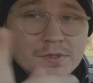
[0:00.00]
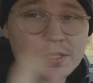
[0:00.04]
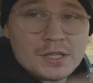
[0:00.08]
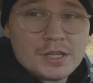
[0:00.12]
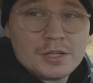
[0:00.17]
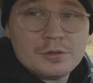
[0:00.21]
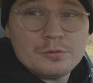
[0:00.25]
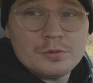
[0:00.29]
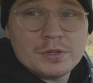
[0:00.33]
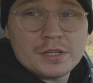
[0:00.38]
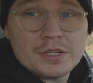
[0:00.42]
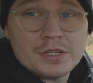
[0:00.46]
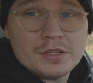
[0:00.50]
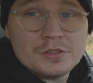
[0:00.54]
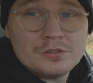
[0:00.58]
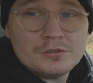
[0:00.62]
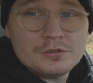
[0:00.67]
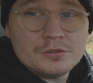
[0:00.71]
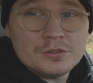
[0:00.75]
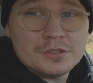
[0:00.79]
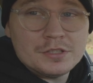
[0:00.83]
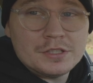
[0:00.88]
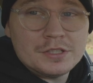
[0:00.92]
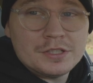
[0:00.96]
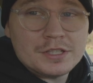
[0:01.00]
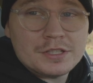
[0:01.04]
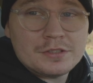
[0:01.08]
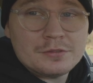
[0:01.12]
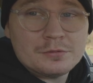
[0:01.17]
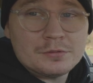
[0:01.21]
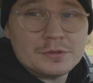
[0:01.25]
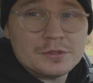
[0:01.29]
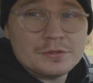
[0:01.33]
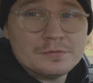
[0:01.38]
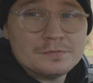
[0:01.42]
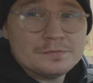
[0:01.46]
I will catch you in the
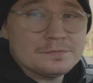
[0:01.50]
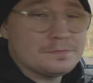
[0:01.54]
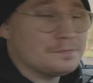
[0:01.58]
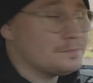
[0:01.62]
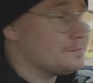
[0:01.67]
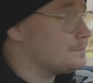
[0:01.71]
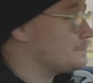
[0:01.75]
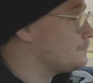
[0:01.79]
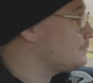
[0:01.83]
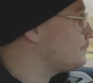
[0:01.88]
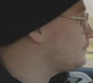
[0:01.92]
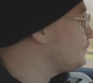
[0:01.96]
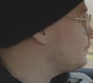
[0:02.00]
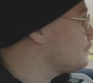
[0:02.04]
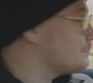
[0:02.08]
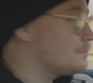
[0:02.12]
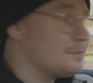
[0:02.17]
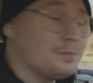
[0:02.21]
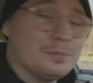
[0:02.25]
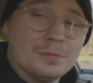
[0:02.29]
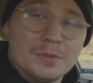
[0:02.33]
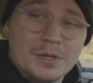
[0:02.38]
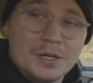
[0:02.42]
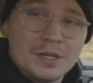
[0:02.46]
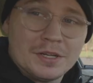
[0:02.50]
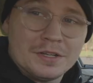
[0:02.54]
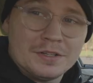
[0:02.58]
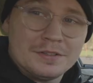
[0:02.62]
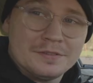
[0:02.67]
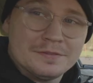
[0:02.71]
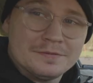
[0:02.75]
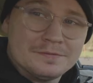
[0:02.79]
next one. Bye.